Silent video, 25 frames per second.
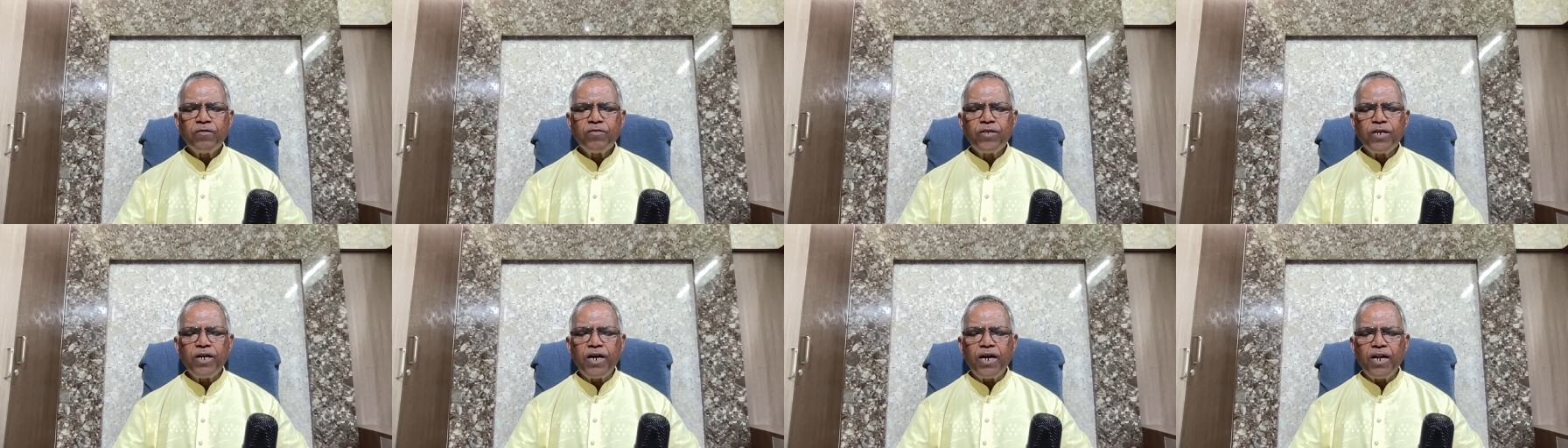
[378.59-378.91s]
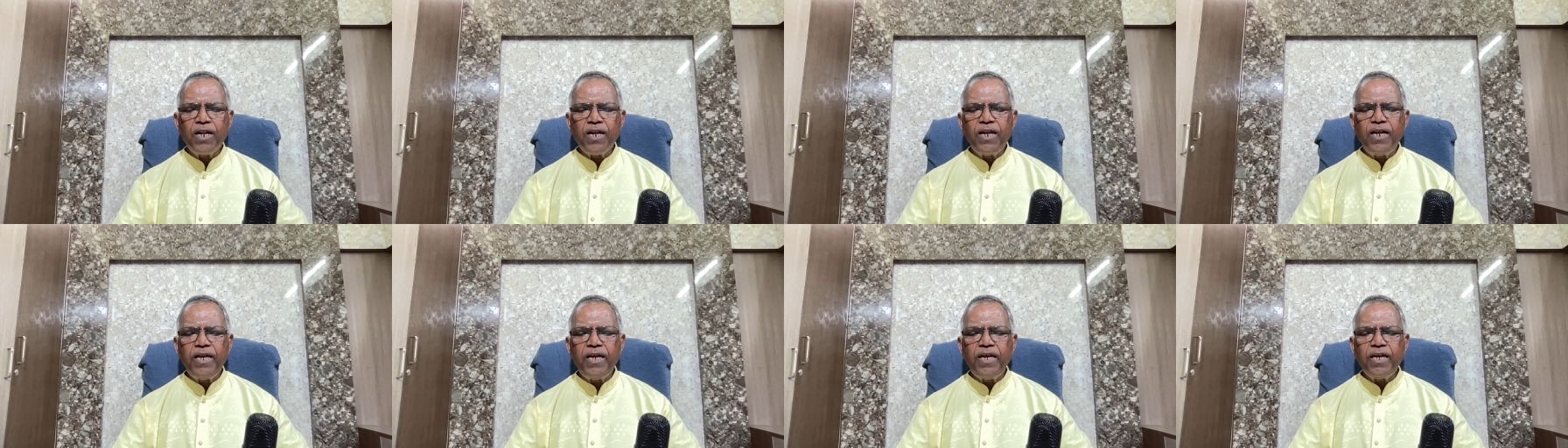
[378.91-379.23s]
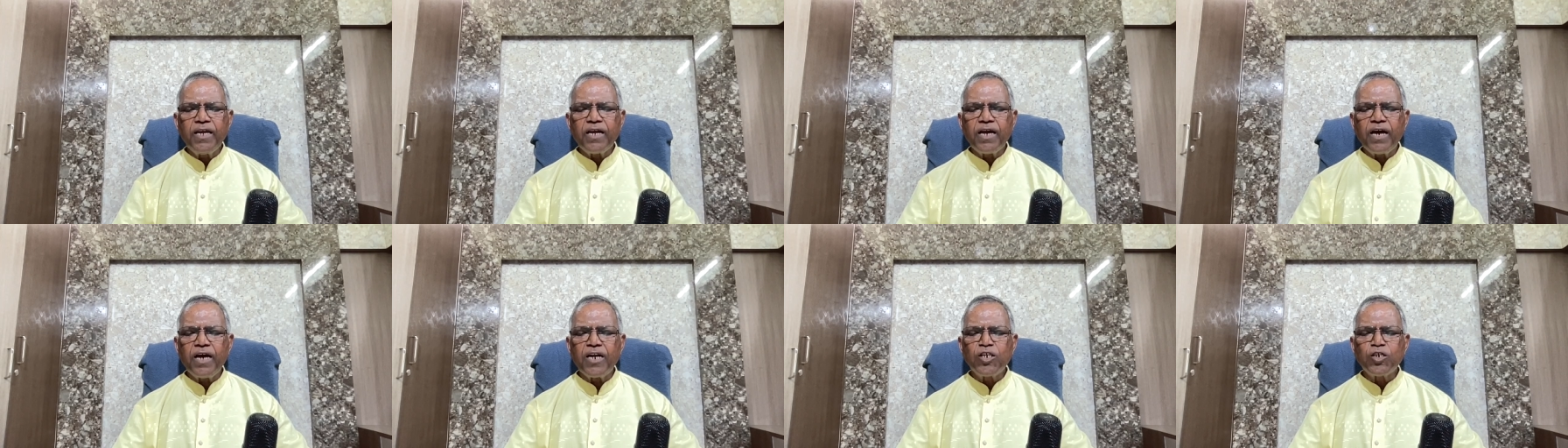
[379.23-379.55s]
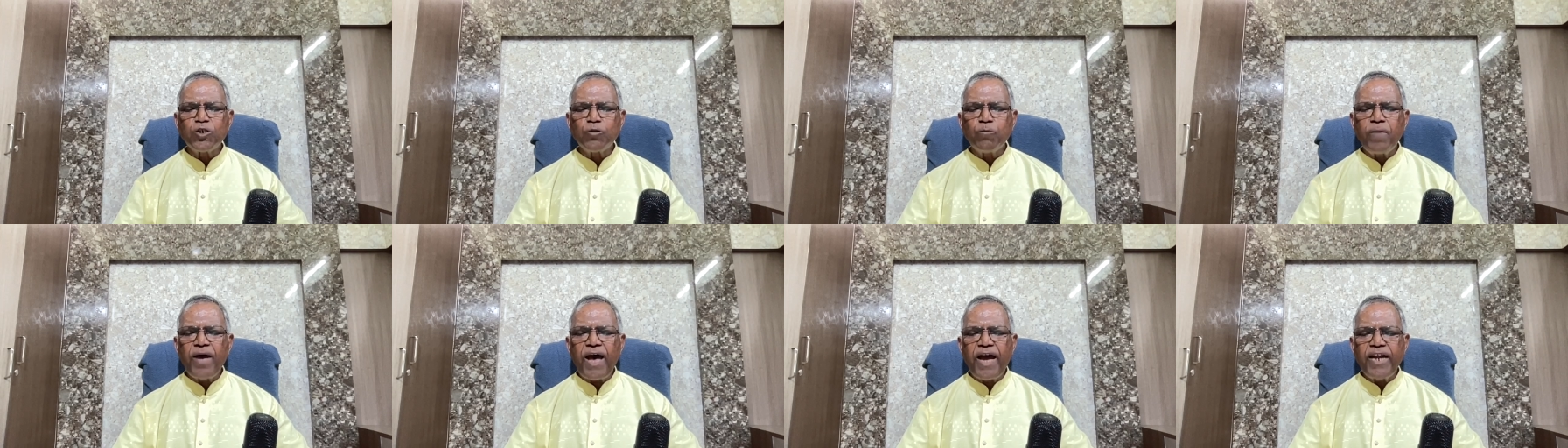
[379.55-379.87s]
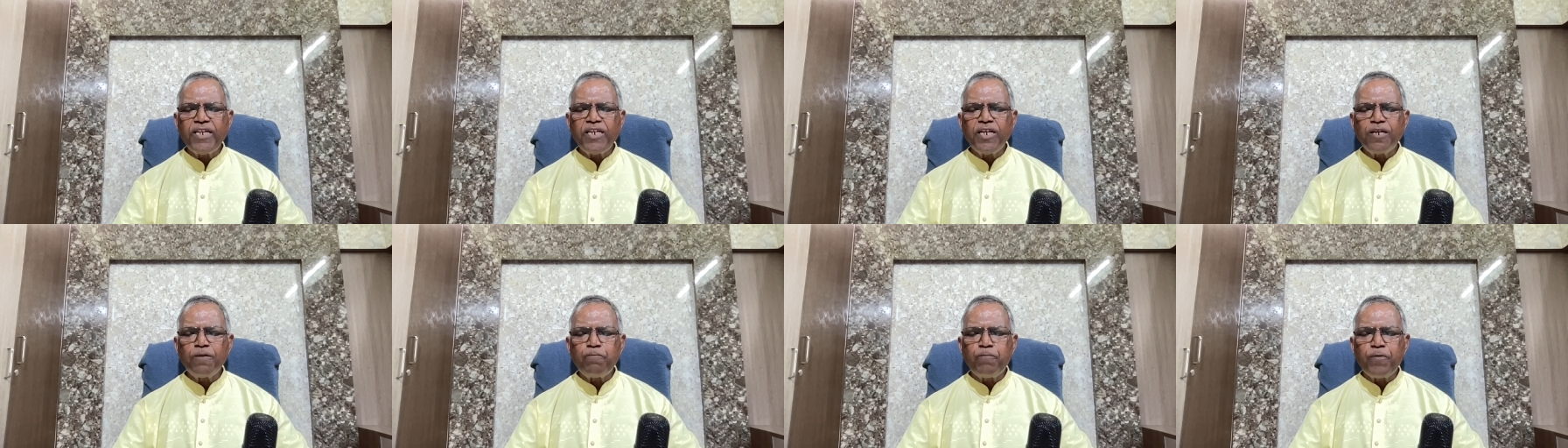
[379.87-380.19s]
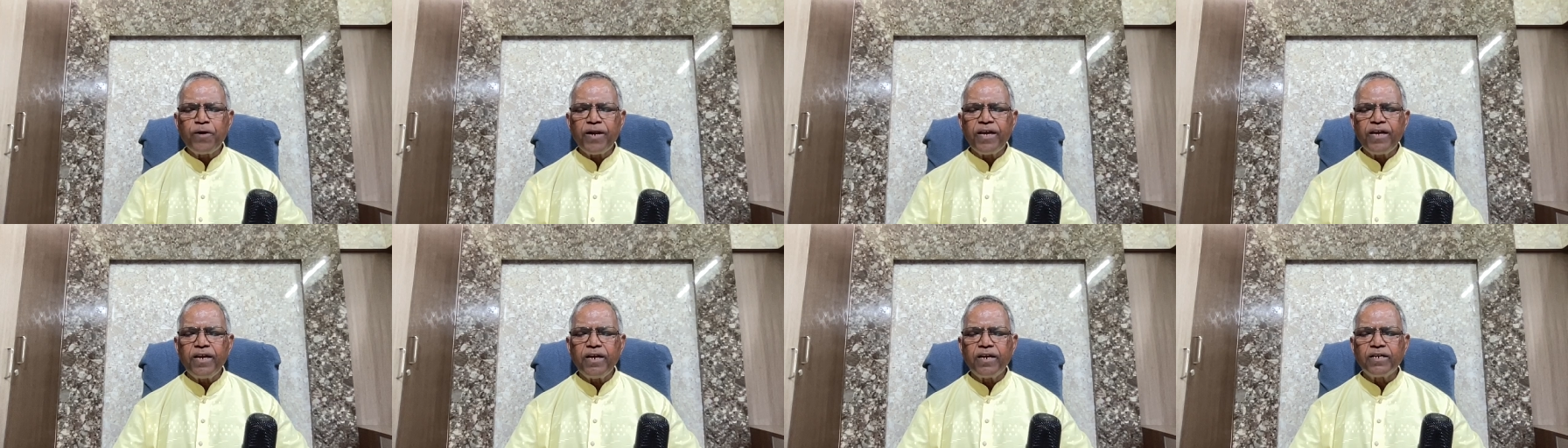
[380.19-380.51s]
Thirdly, charismatic
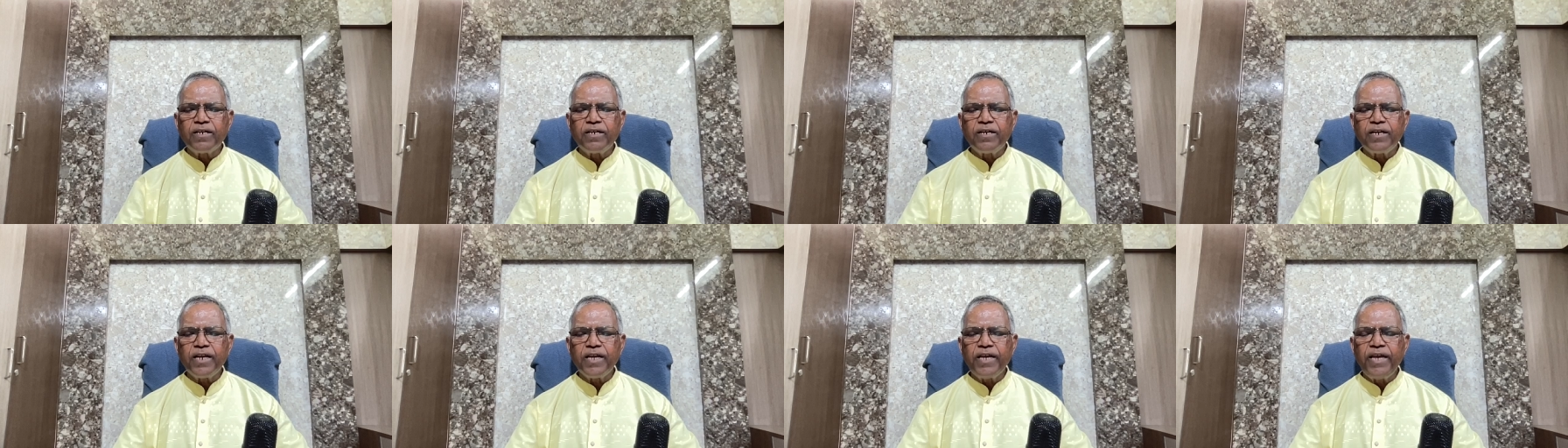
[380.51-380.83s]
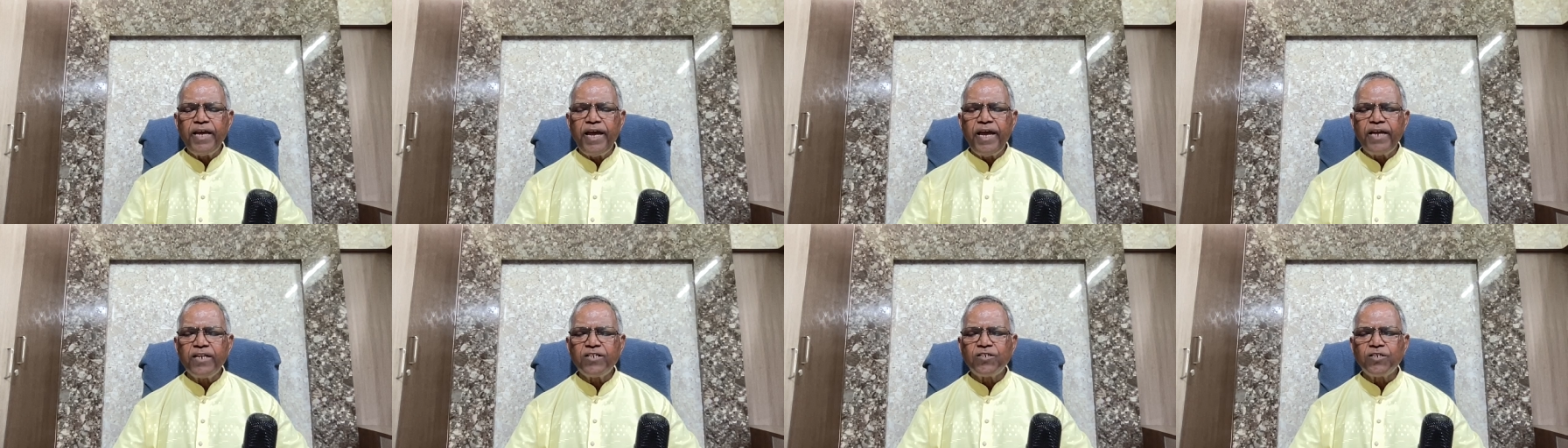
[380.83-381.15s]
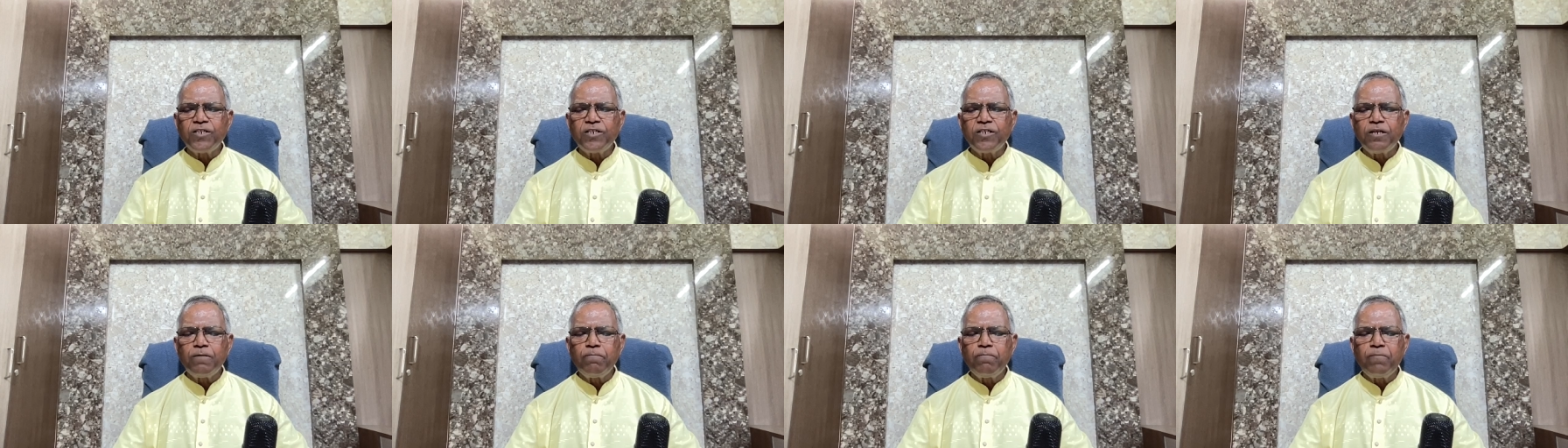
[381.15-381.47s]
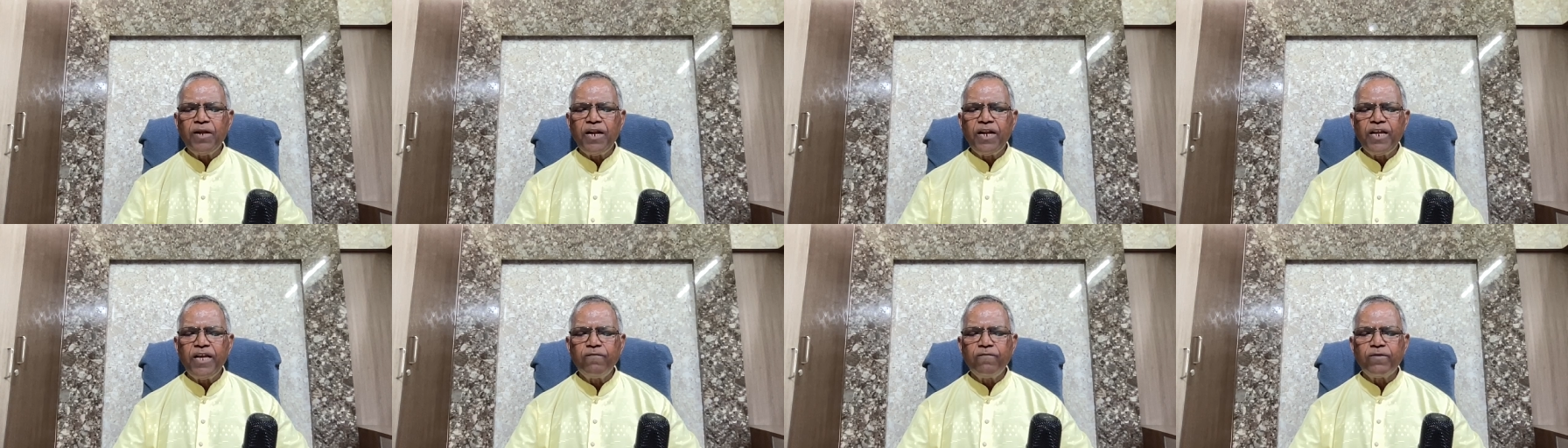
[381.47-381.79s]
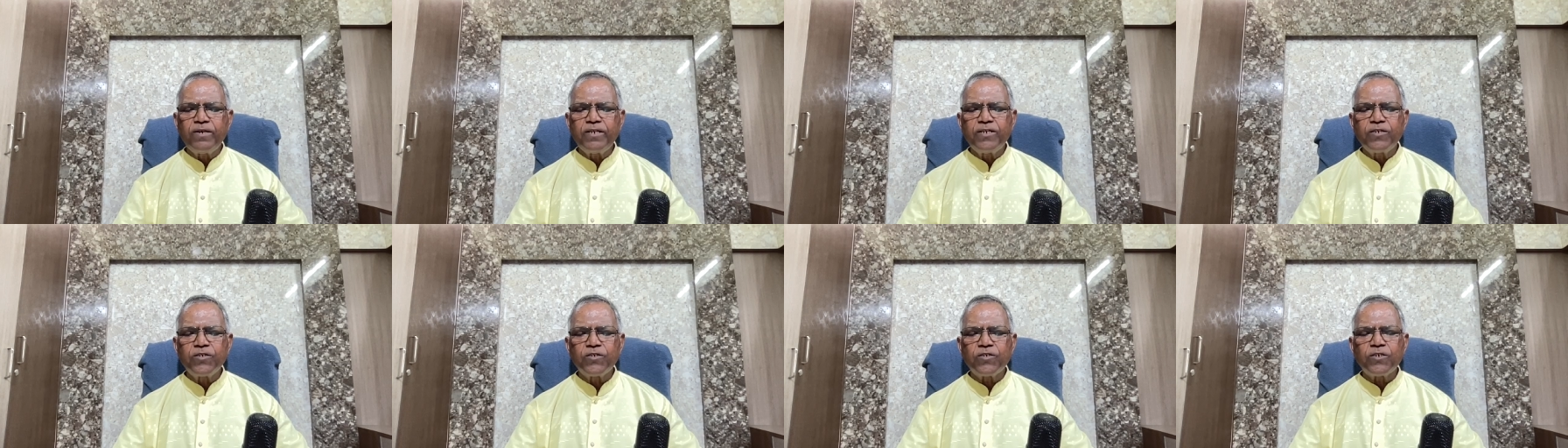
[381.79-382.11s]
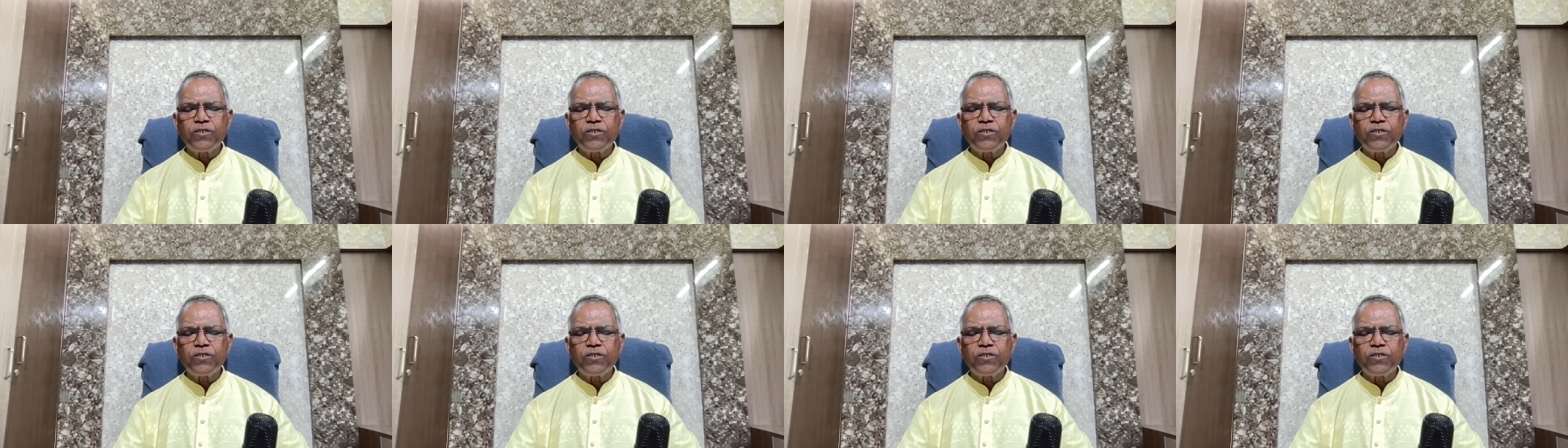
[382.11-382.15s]
prayer creates in the believers